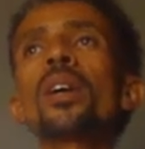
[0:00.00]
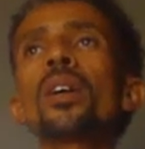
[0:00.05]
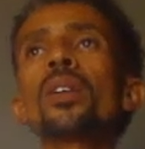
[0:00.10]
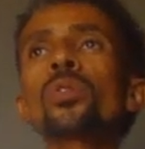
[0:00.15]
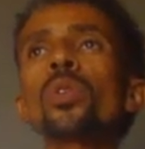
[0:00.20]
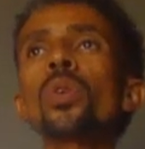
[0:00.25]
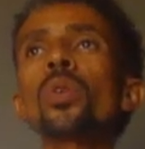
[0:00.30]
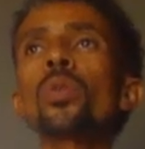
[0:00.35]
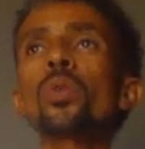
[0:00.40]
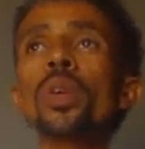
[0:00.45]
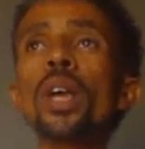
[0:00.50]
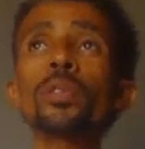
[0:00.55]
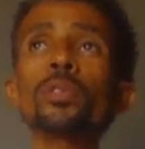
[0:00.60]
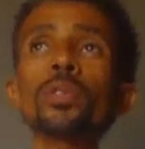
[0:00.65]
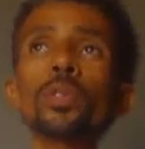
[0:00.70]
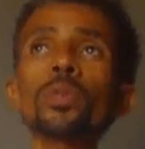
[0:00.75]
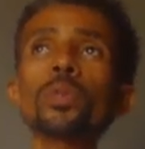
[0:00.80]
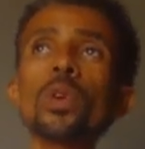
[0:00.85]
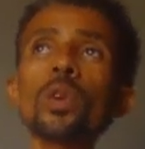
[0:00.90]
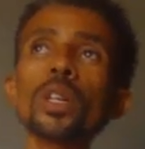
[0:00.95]
So we have
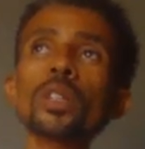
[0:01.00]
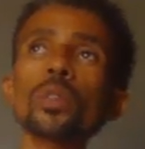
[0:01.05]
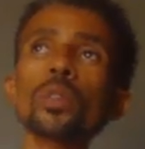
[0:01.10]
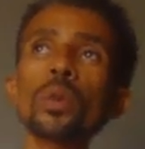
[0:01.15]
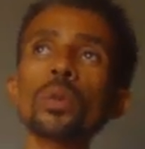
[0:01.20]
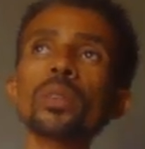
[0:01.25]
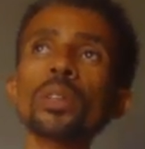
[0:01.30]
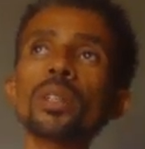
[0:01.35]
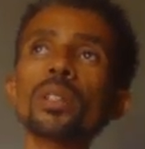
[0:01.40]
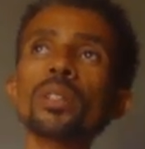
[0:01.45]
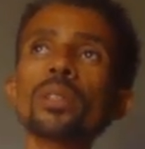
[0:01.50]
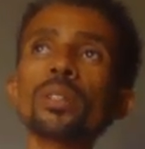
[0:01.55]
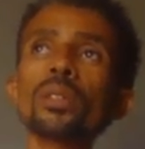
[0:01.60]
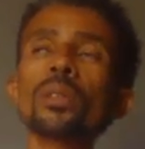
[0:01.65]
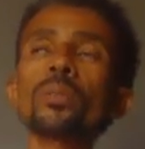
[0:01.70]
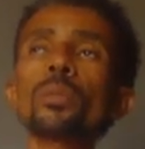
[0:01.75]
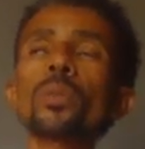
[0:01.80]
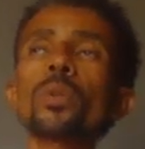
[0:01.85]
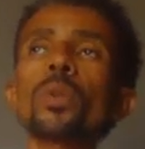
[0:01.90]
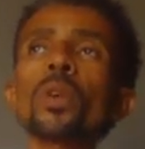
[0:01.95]
to focus on these
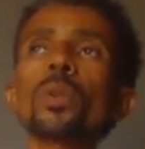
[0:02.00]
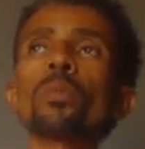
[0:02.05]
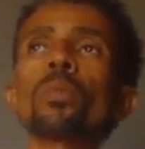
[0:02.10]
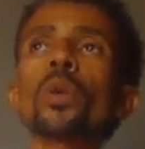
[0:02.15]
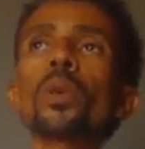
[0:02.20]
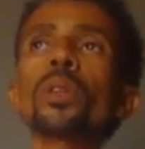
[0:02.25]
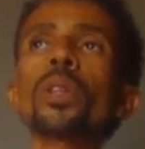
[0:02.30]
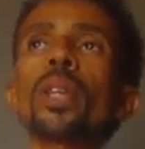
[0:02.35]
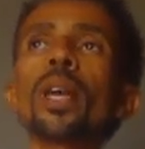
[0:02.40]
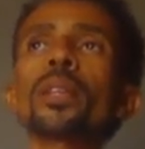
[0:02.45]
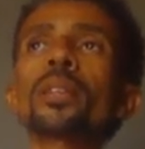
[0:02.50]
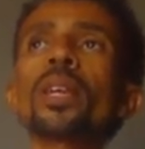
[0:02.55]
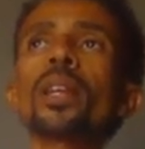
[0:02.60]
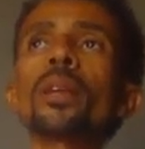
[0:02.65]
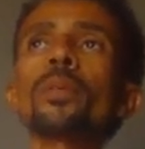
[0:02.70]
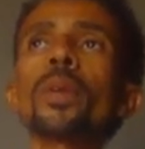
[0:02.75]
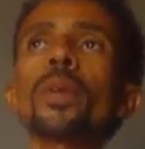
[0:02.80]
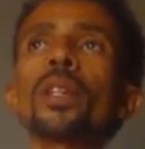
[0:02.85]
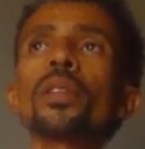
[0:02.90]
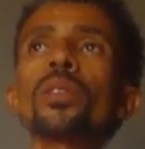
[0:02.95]
important
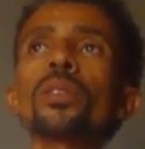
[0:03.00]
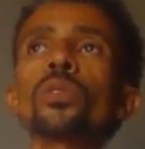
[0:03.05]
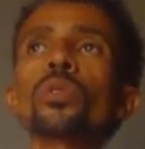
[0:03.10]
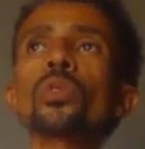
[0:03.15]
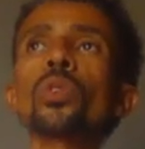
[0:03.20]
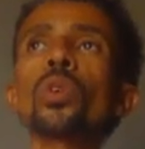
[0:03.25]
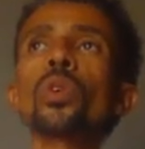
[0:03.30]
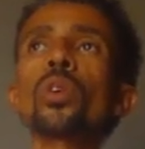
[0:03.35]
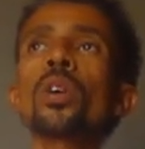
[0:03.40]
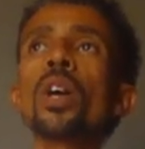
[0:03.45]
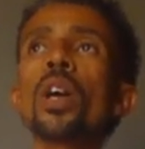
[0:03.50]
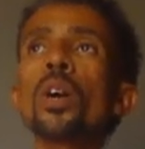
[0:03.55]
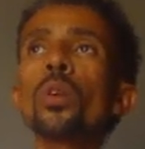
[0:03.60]
elements. So